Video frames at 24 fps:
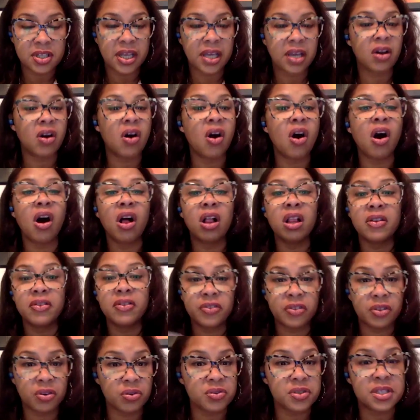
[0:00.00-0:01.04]
Like all of
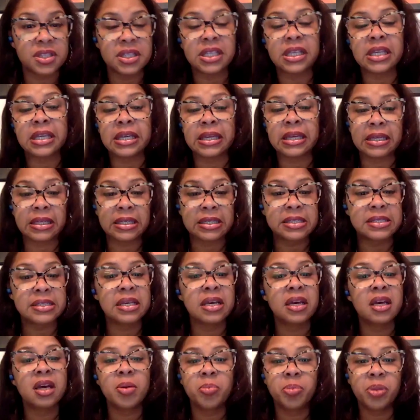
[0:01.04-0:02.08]
those things
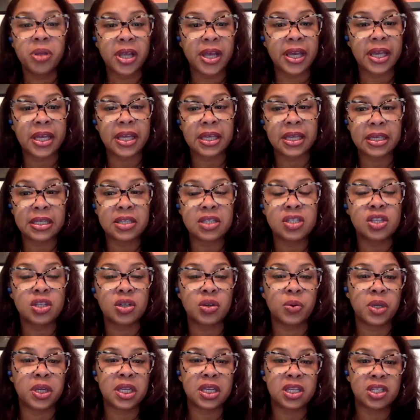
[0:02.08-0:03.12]
play
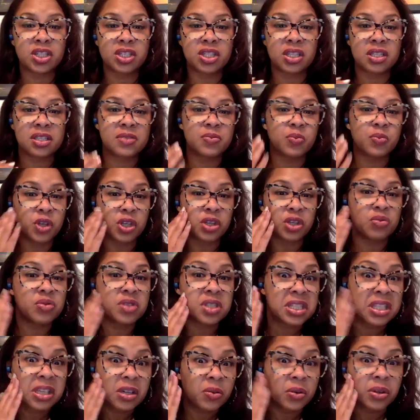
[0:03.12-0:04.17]
into it. It's just what you
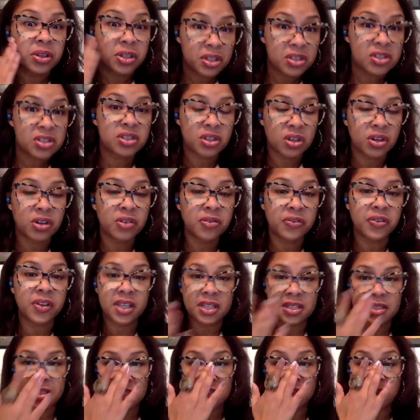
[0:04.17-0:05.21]
see on the
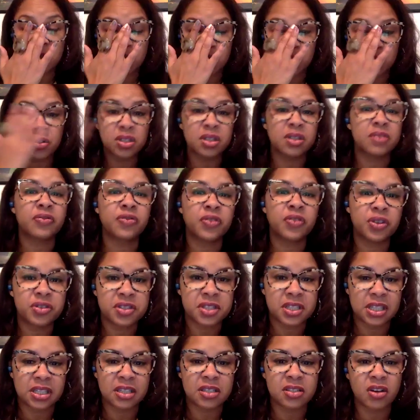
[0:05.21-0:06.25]
surface is usually the
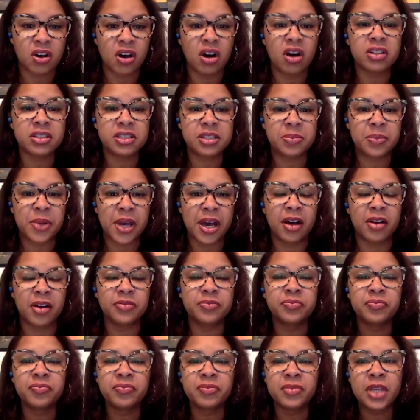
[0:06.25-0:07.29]
first thing talked about.